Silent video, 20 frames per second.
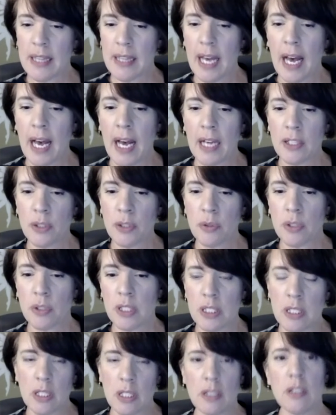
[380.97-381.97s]
that who are
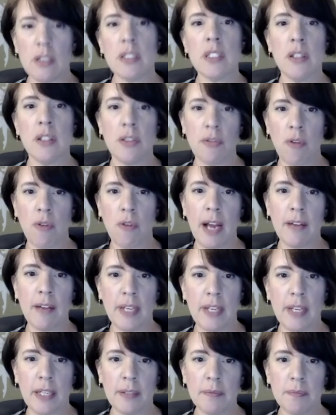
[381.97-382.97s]
adults and
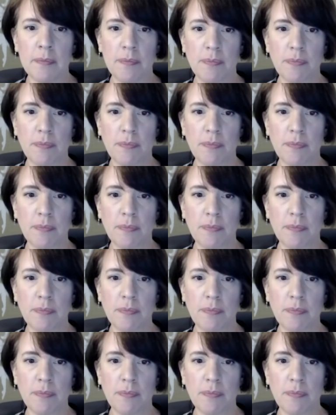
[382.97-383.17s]
thriving,